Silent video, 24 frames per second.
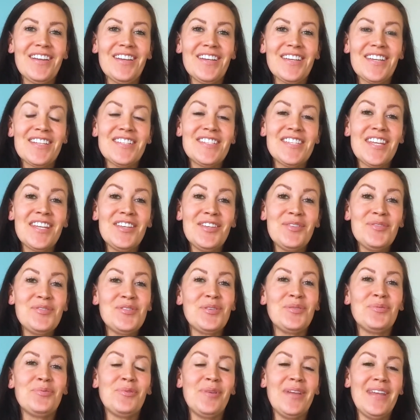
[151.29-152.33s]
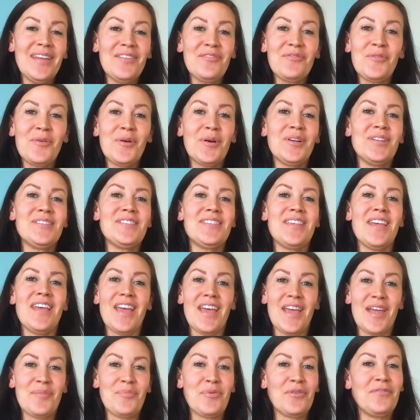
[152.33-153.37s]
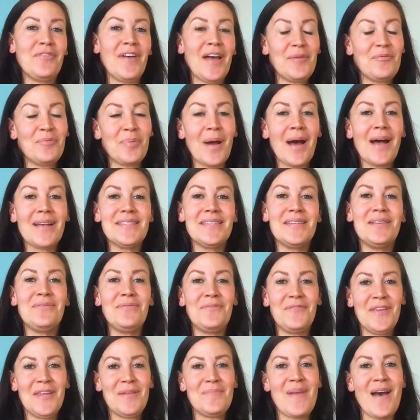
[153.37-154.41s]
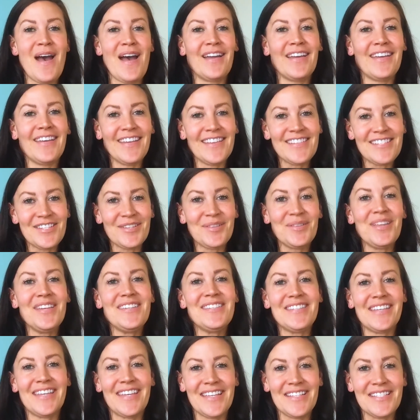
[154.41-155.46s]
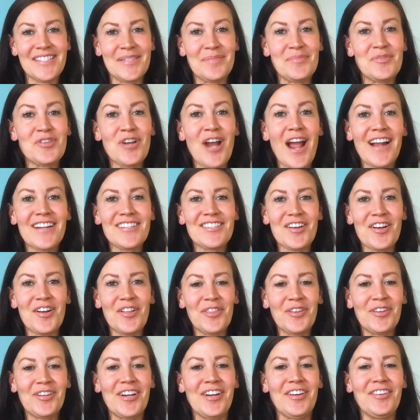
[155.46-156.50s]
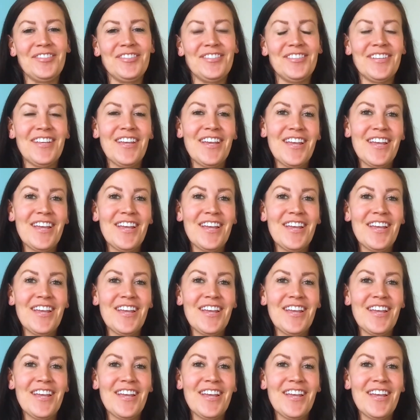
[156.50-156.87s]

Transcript: Continue to reinforce and provide positive feedback until they can subtract on their own.